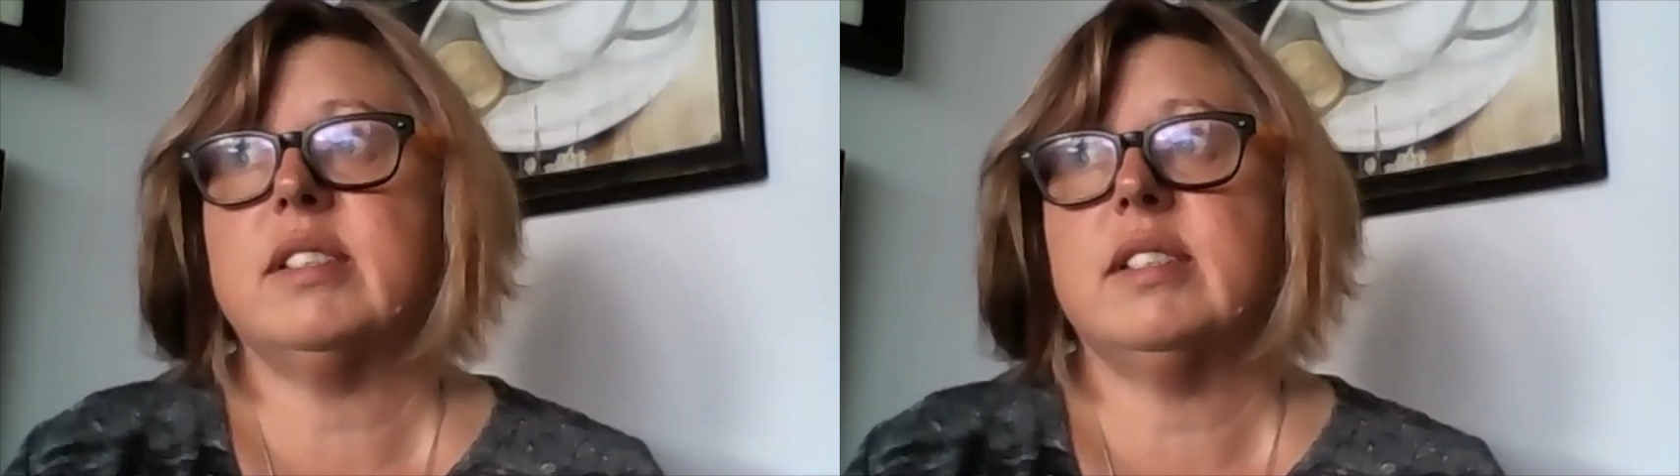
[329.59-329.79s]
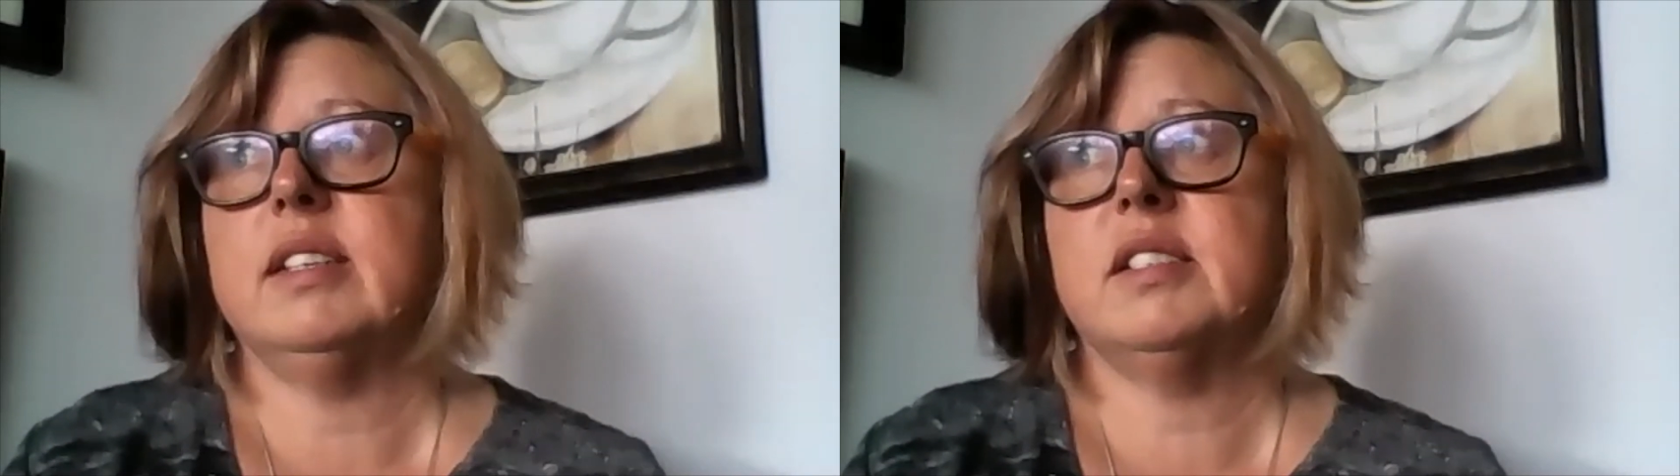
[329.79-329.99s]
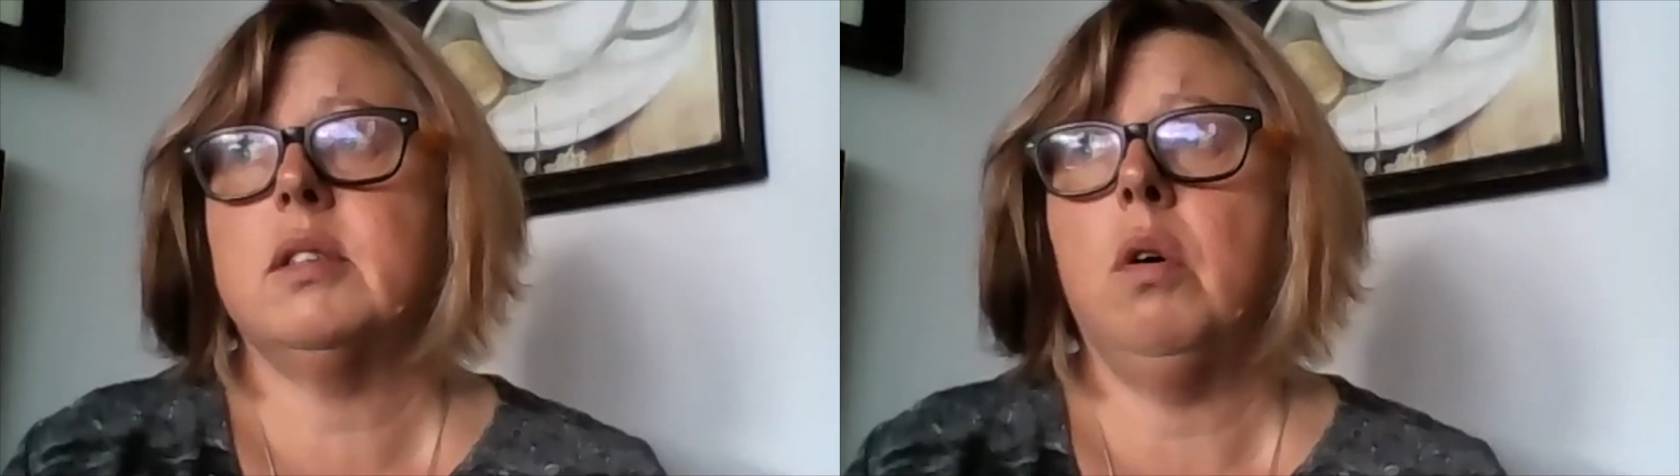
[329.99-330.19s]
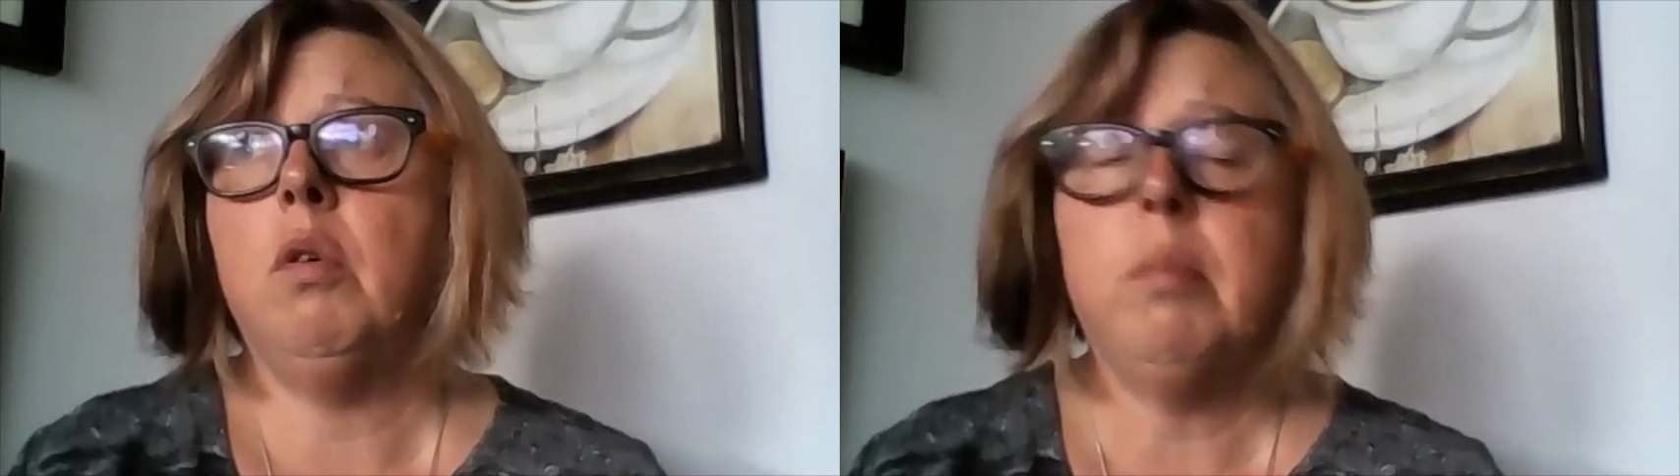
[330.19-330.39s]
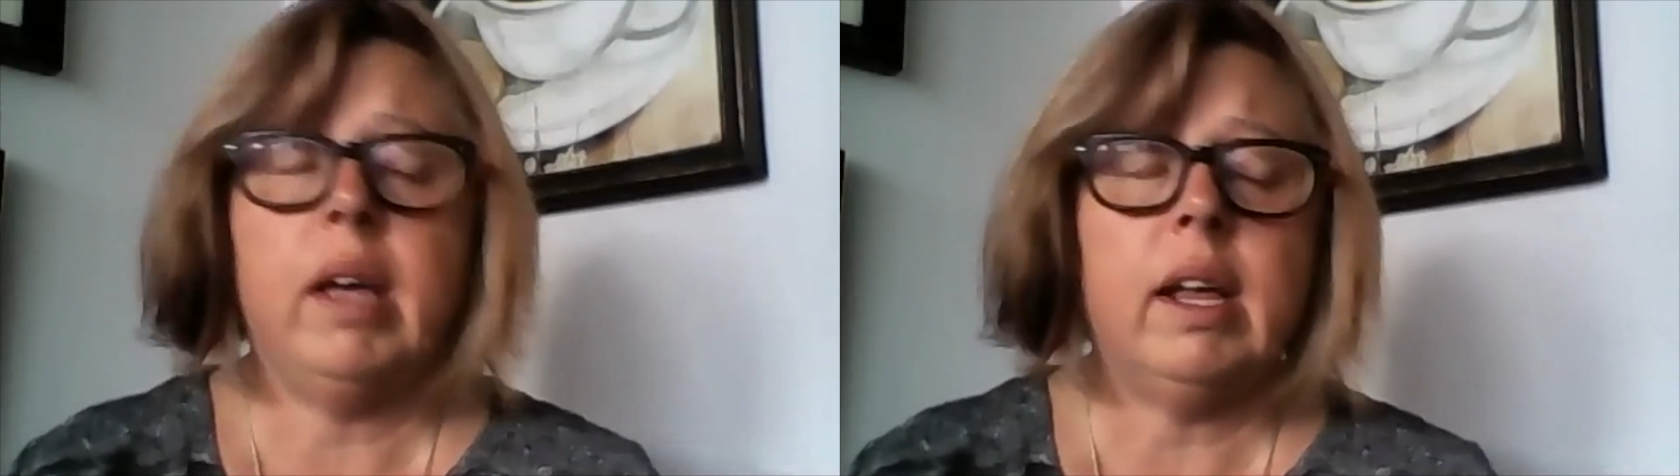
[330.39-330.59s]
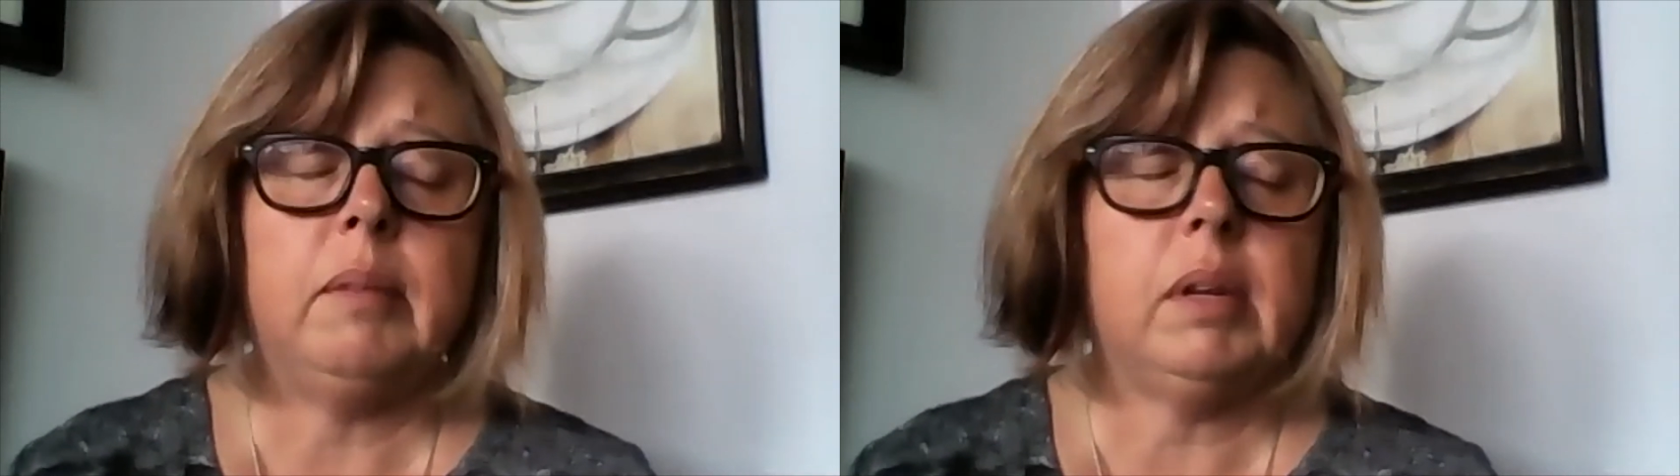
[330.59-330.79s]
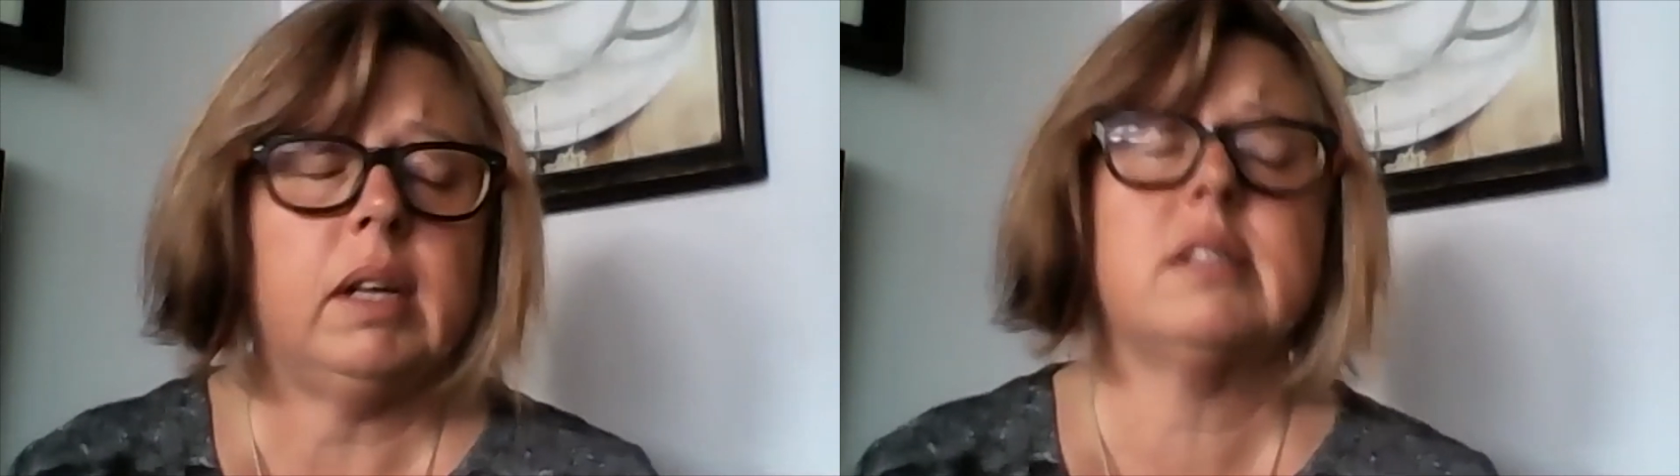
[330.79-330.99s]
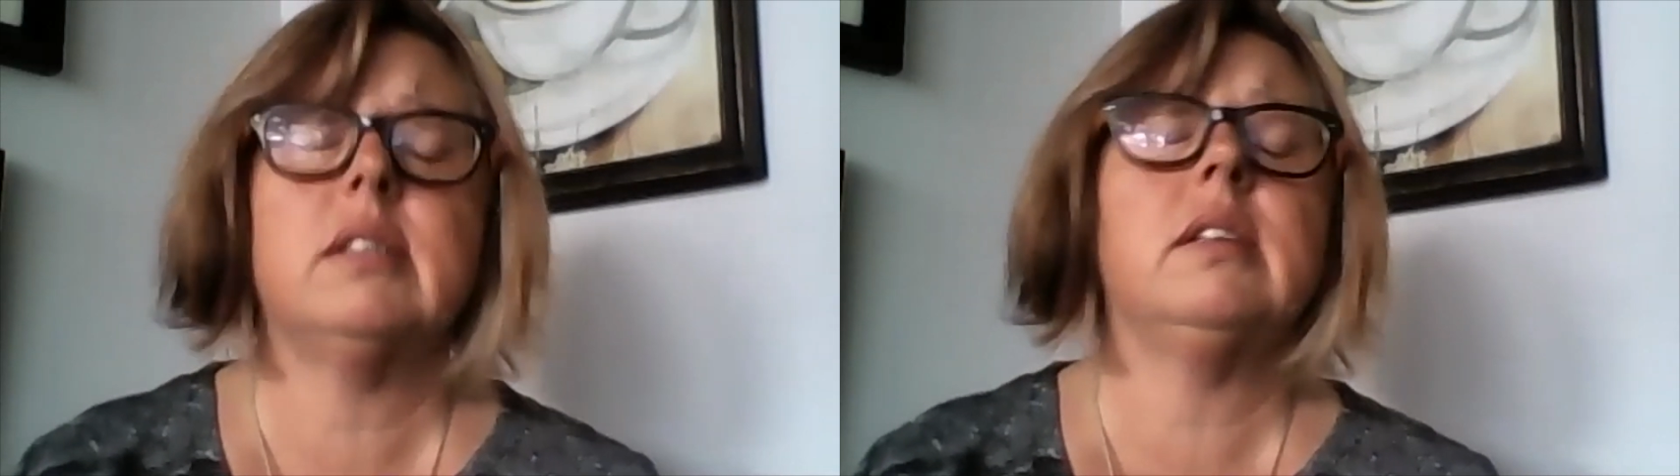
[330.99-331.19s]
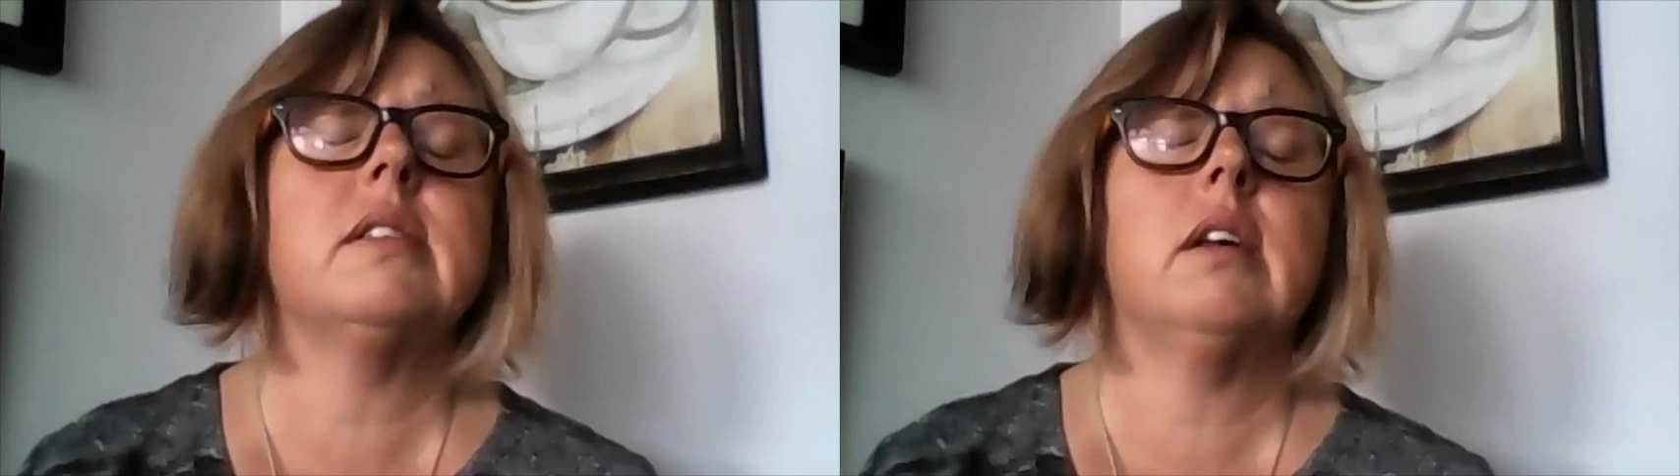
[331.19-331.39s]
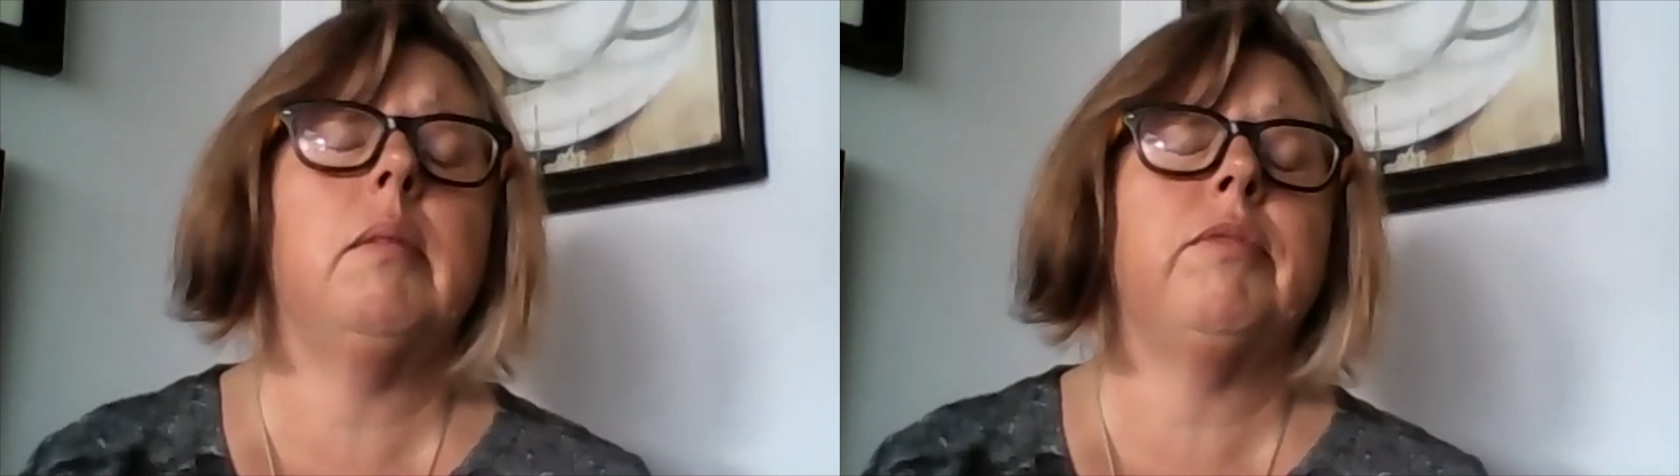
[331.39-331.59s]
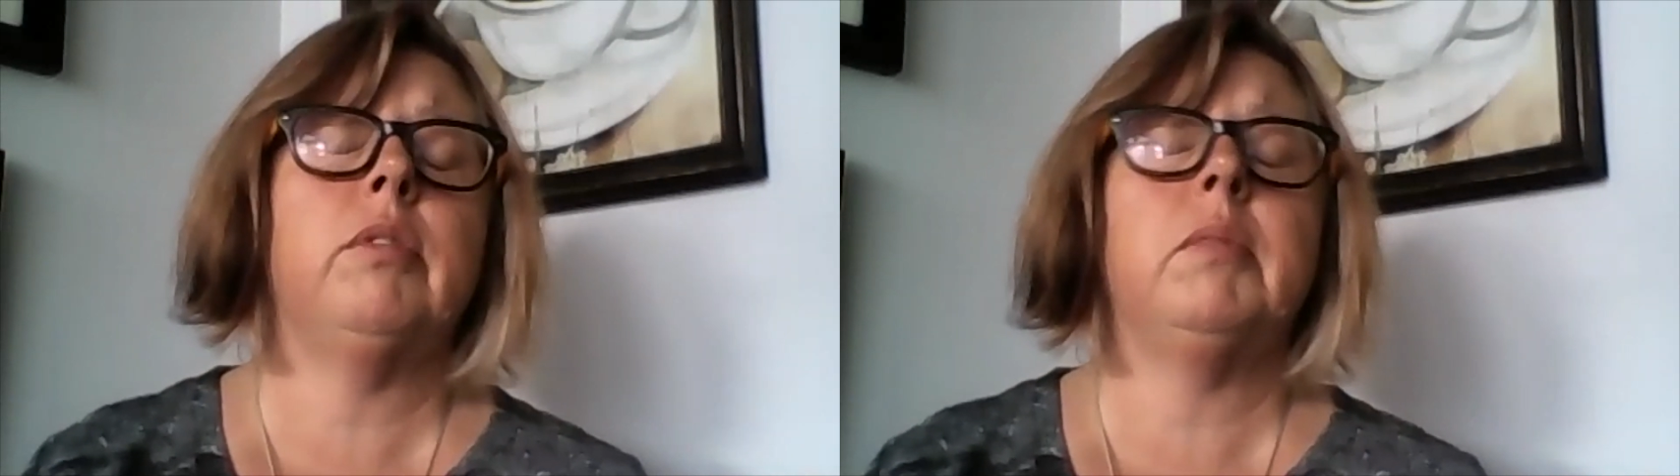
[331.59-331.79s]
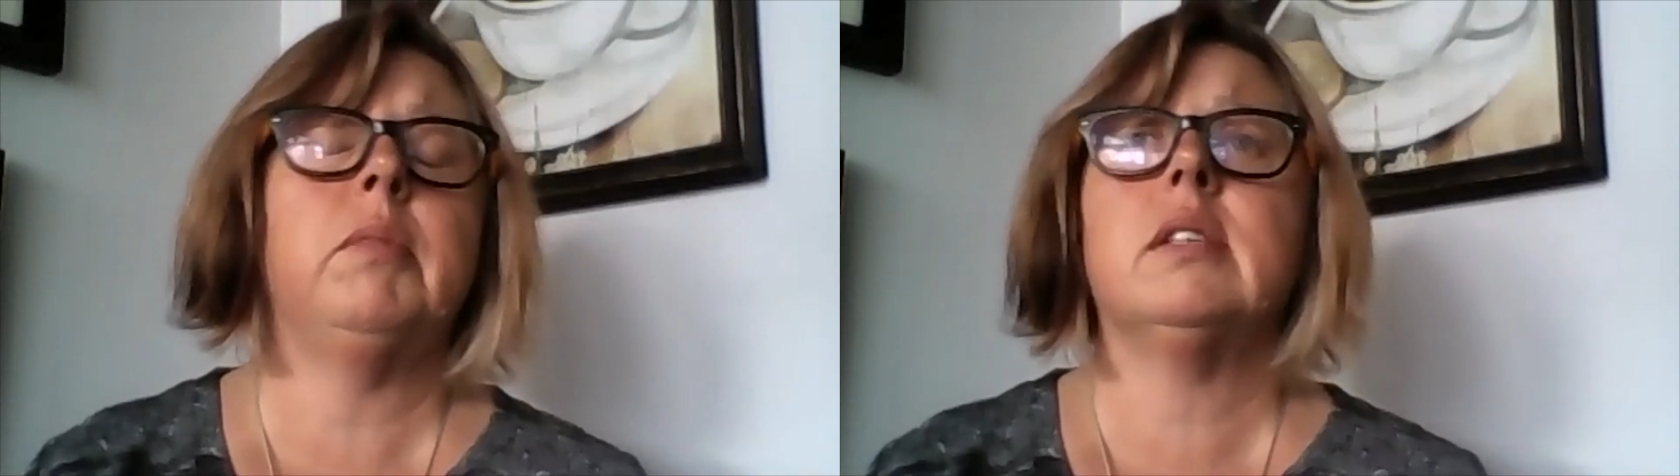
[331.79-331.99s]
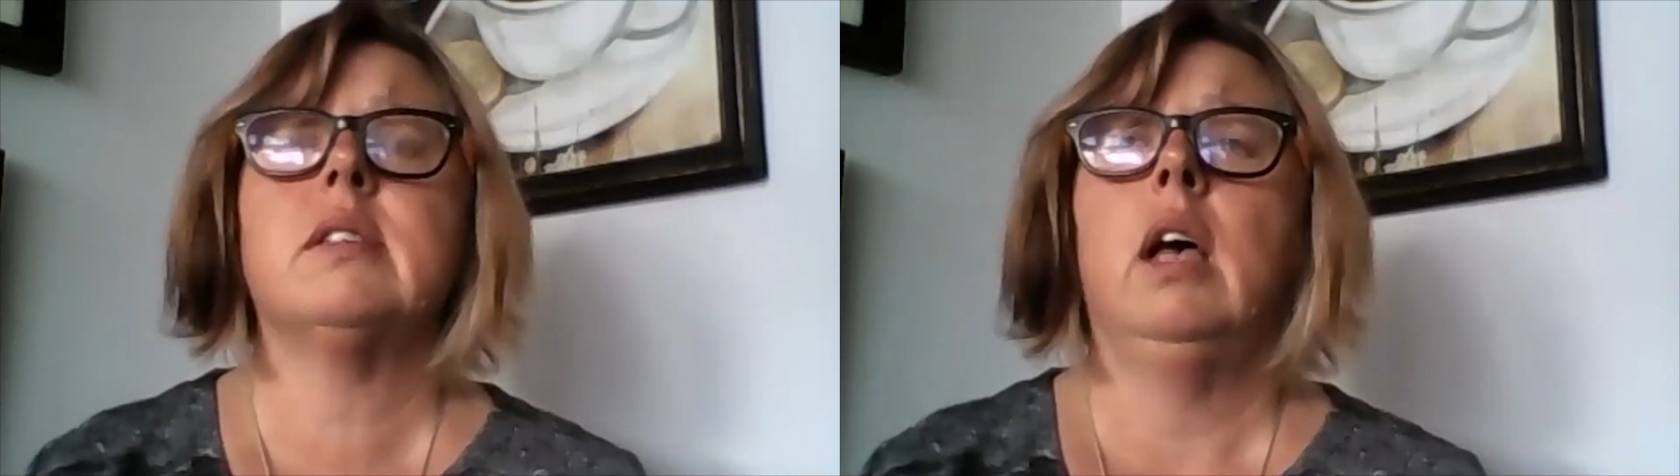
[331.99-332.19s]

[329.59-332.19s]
like so many blessings come from this.